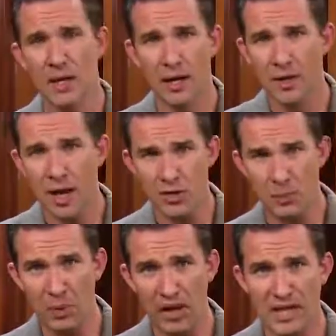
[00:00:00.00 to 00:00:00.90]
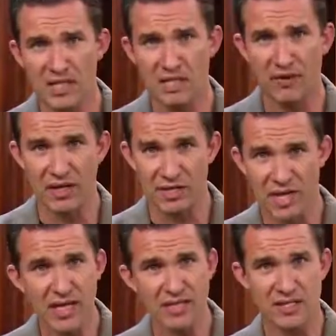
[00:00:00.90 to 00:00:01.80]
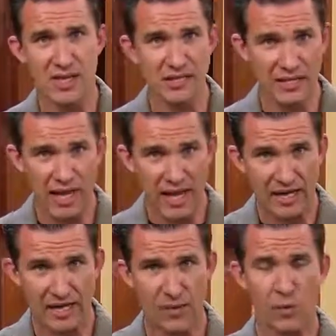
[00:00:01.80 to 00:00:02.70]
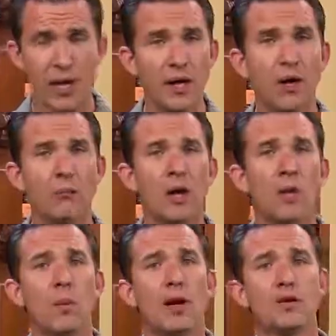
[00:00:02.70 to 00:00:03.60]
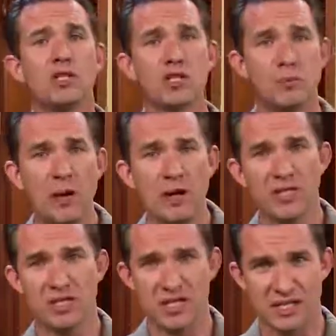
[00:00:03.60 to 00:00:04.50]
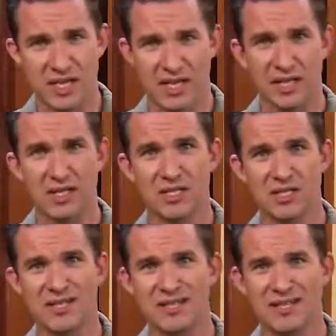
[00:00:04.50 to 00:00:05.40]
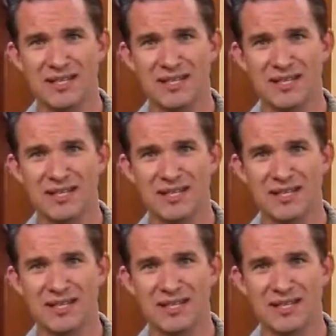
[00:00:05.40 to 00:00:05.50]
another place of existence, the Hadean realm, where the spirits exist.